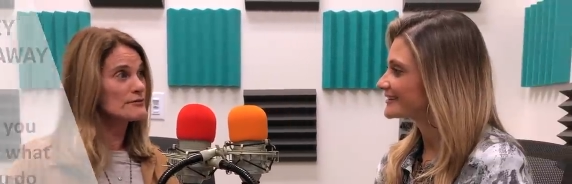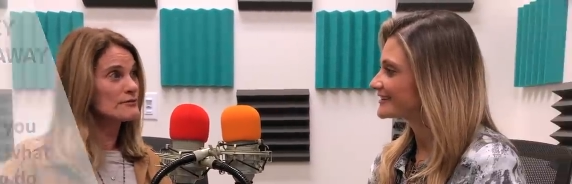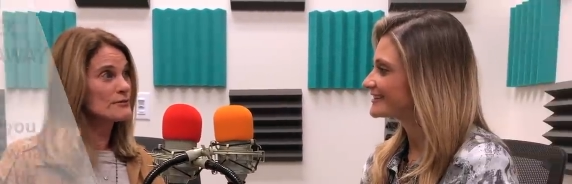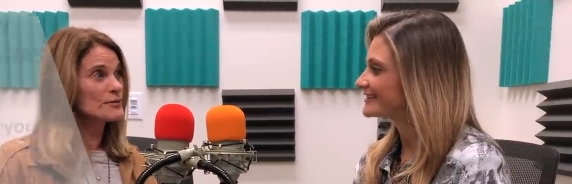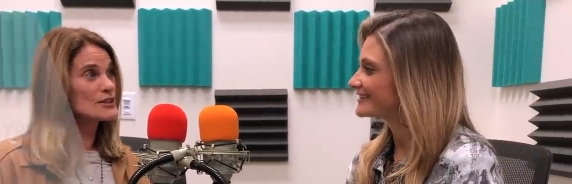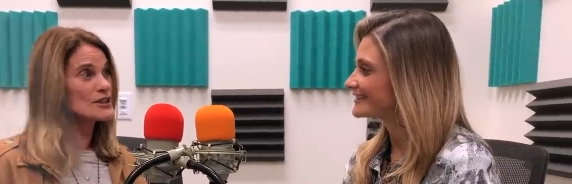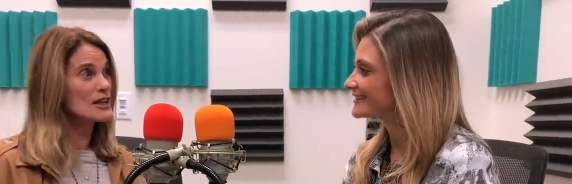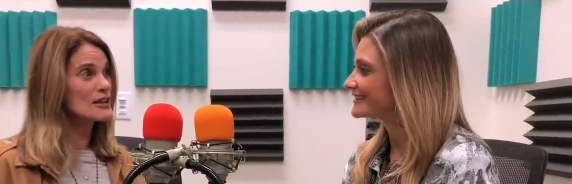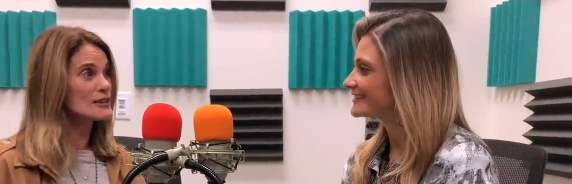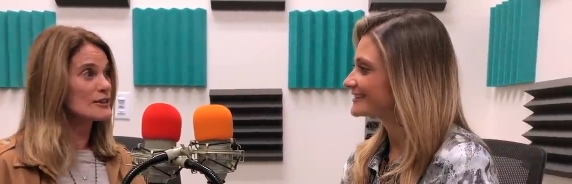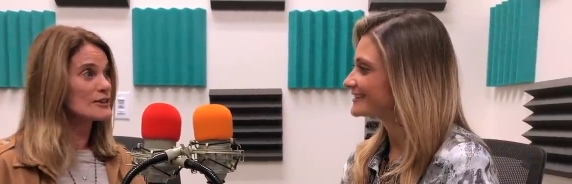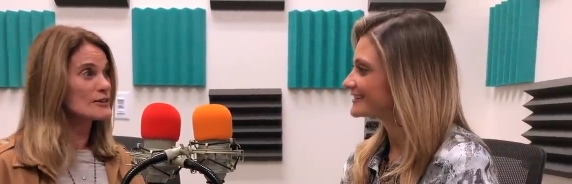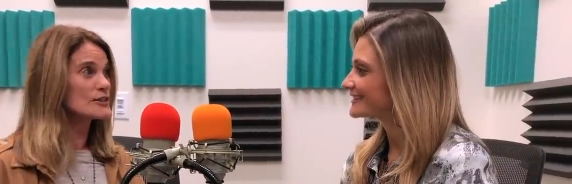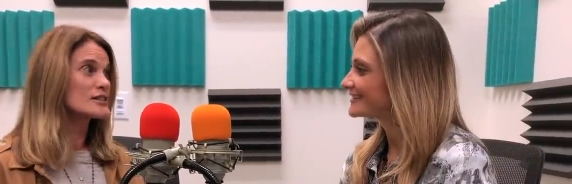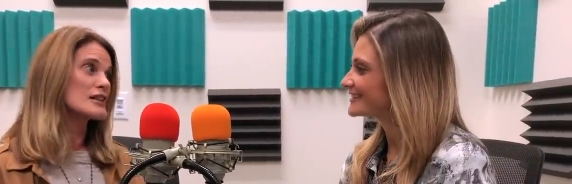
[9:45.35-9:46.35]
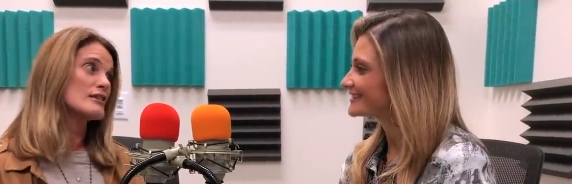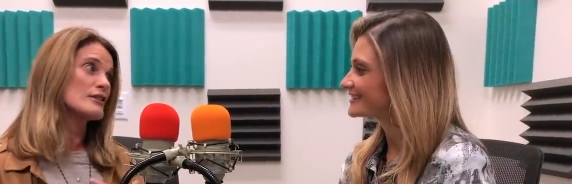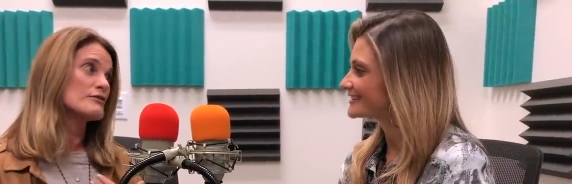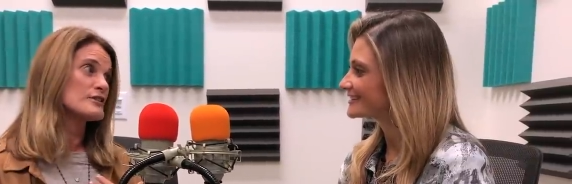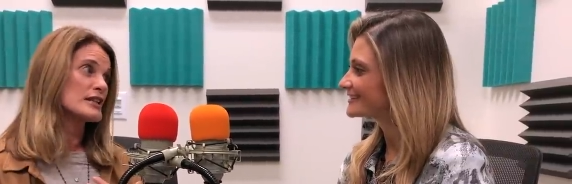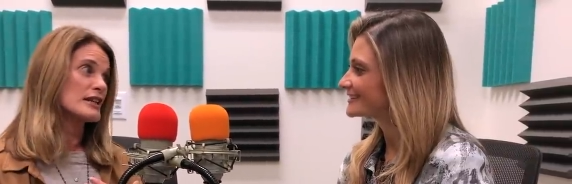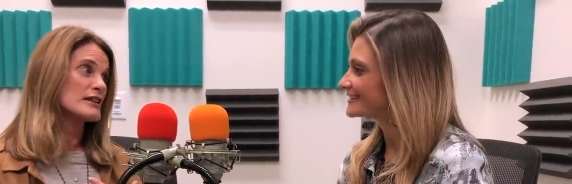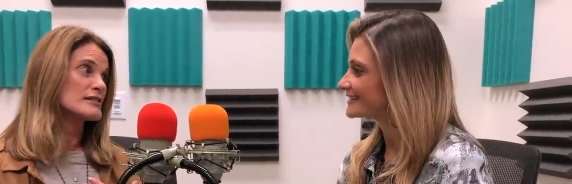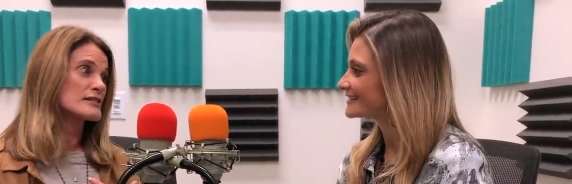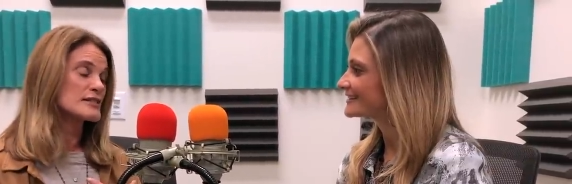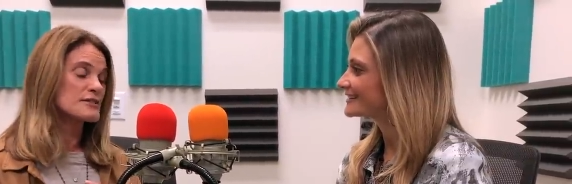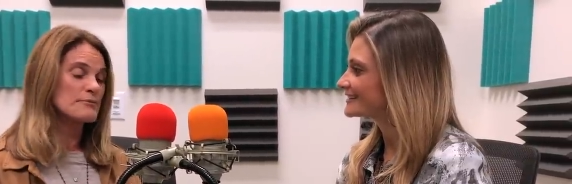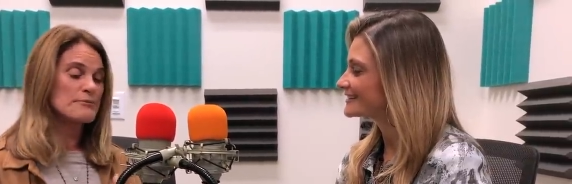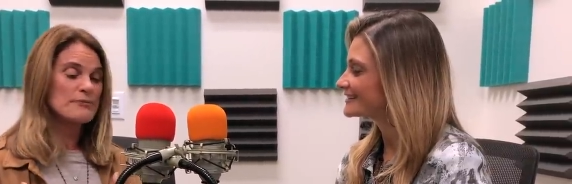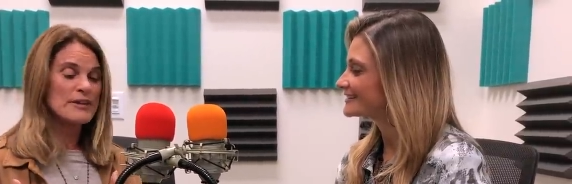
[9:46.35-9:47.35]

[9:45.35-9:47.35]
Speaker 1: which I learned because I love dance,